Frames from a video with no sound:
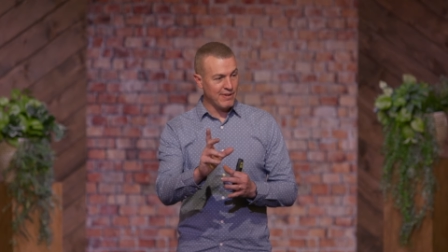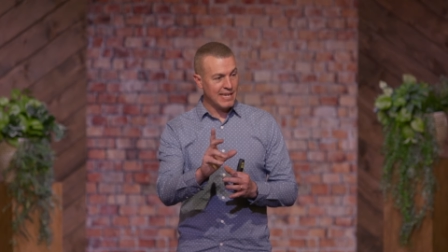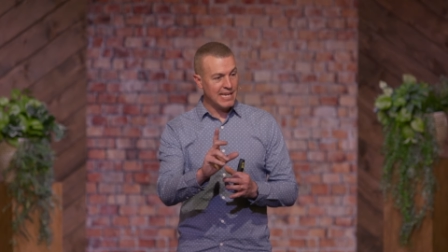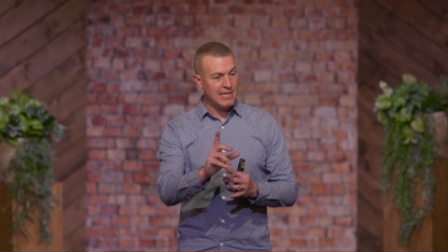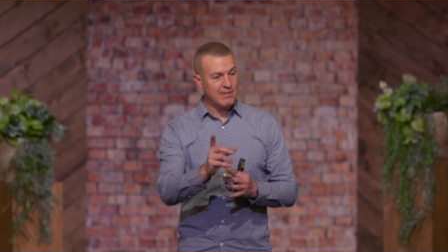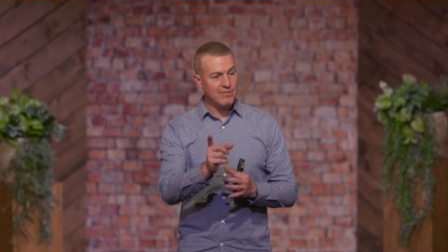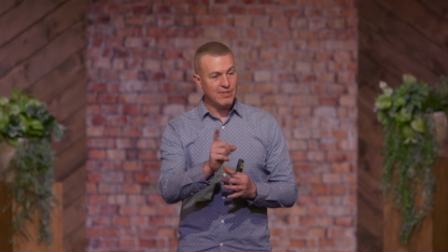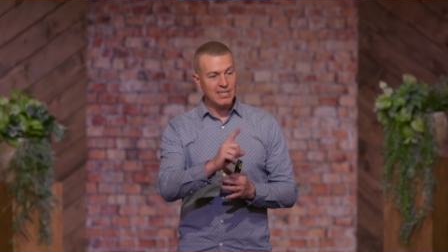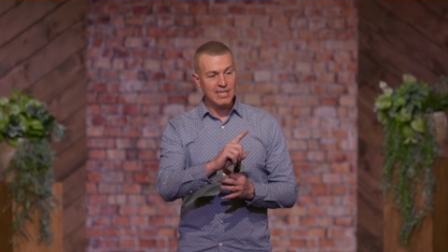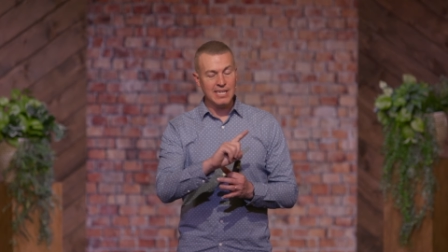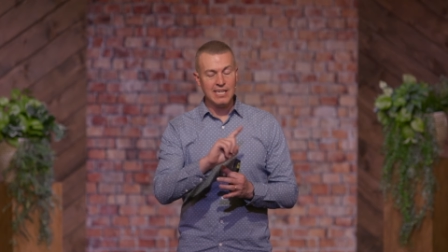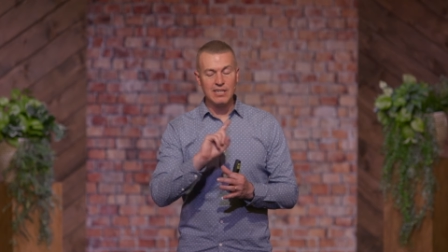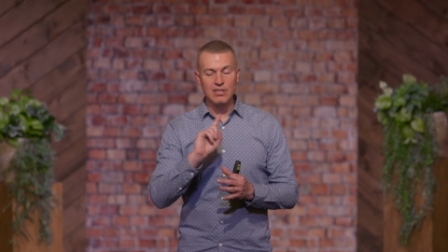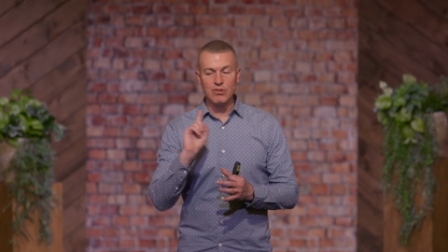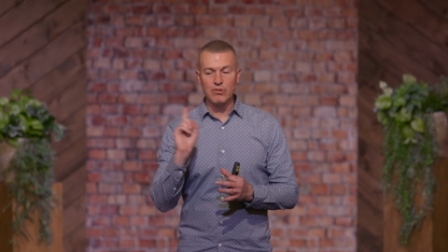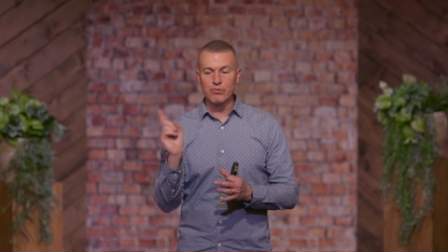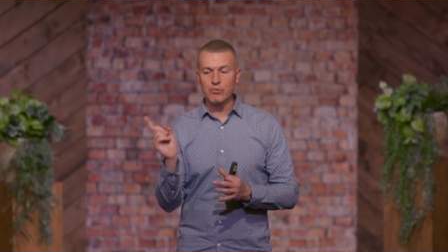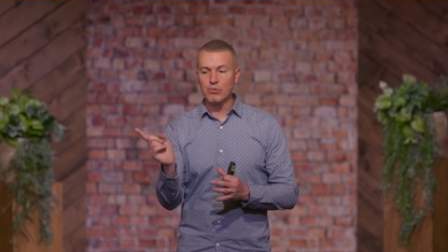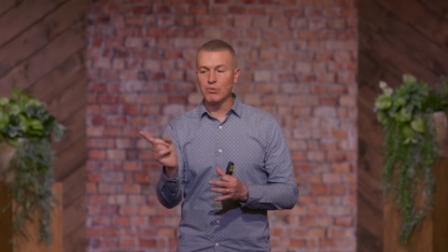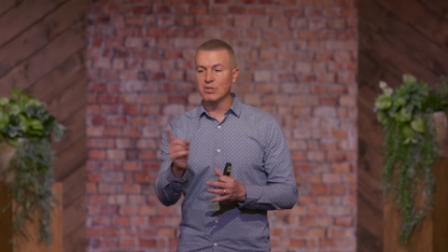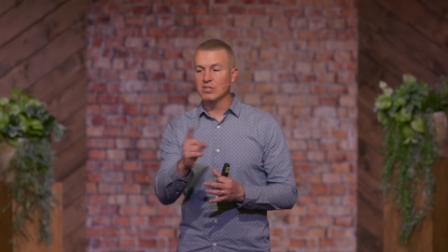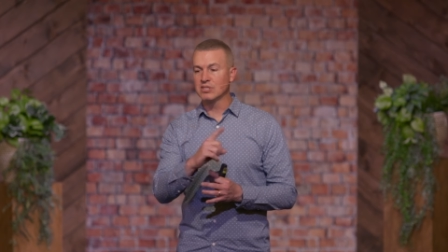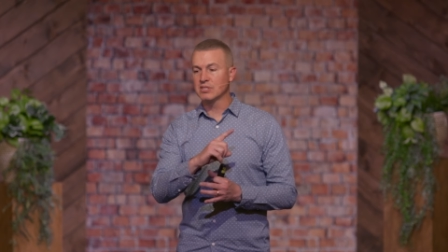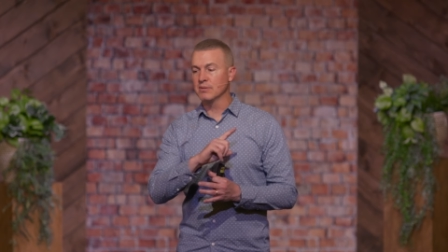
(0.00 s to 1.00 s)
even in and
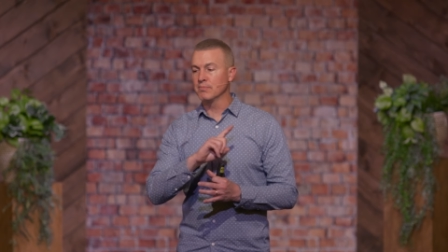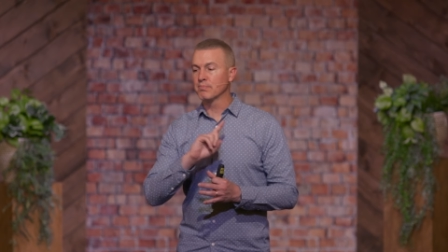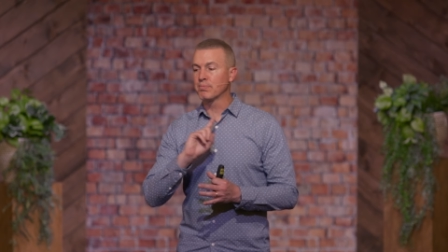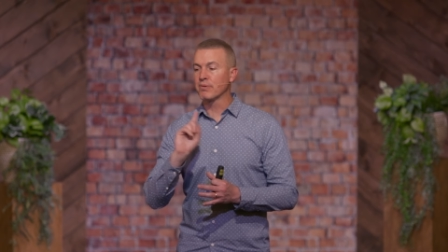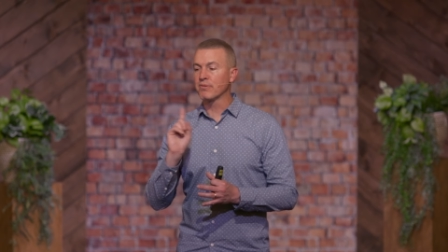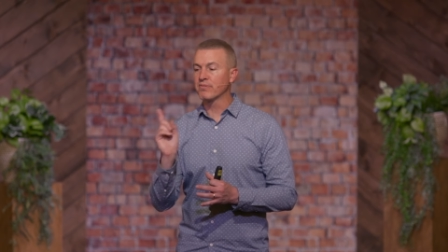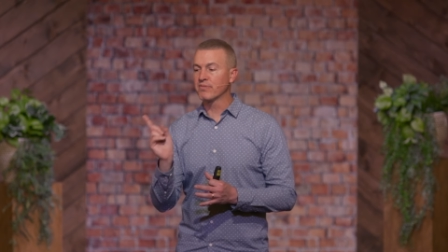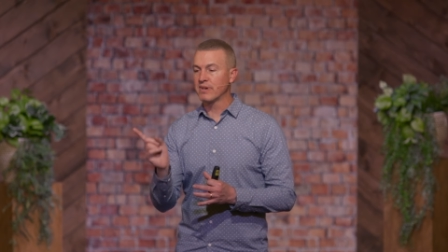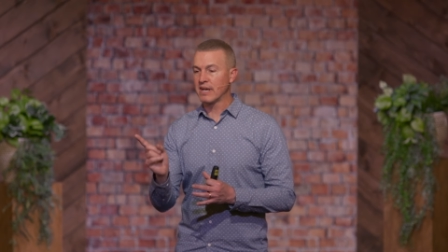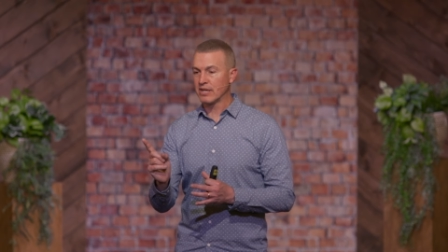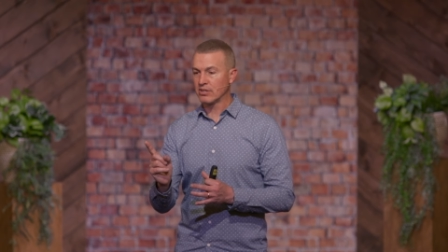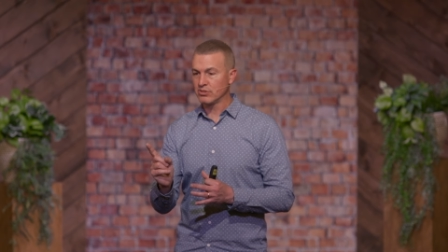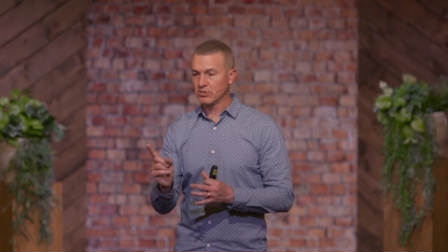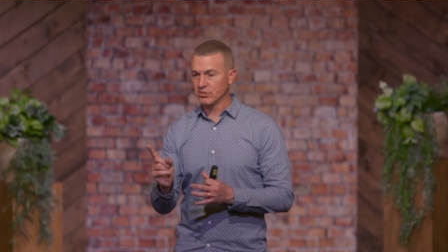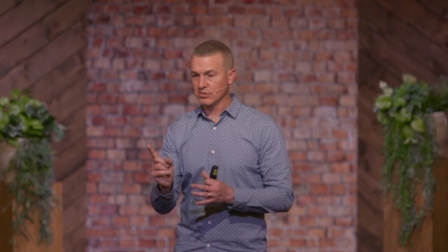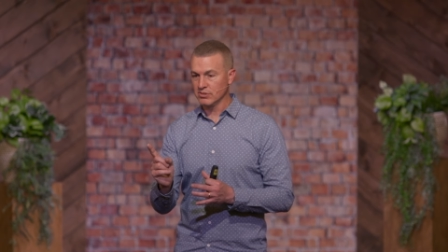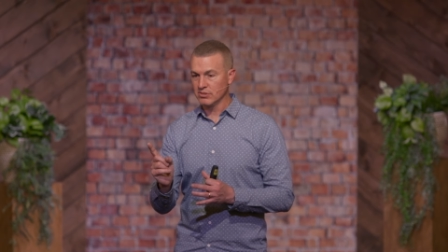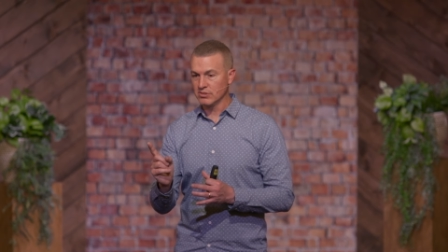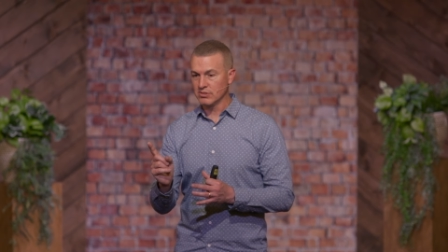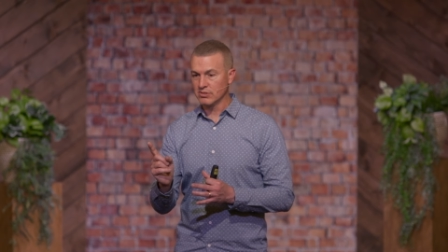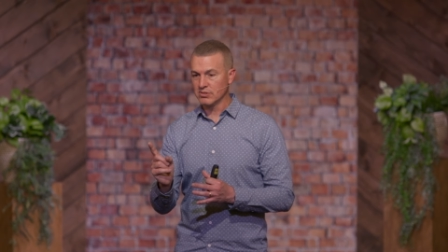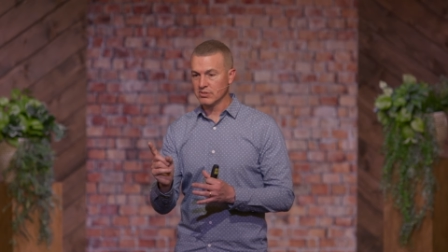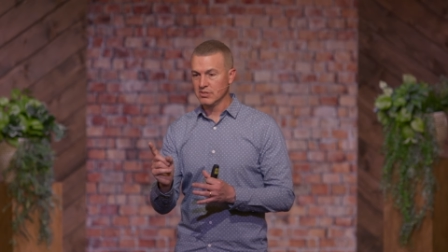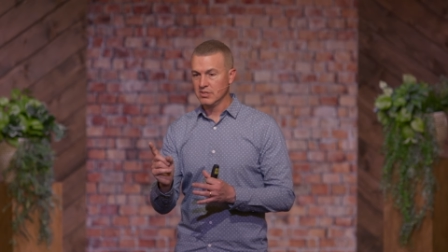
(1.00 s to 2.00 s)
through his
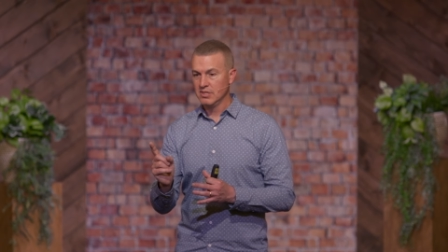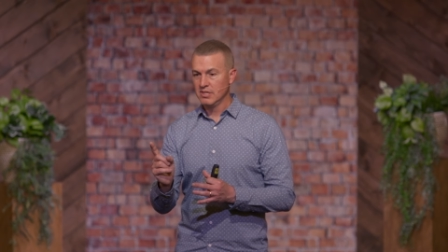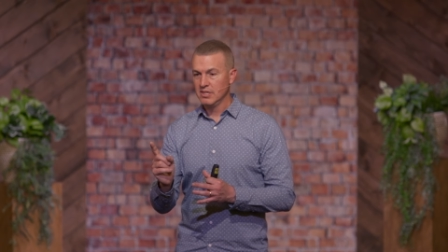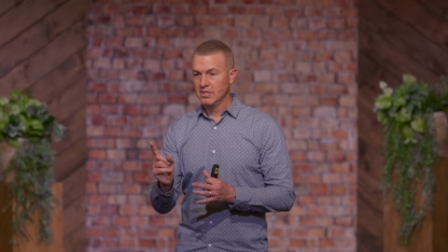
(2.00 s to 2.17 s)
imperfections,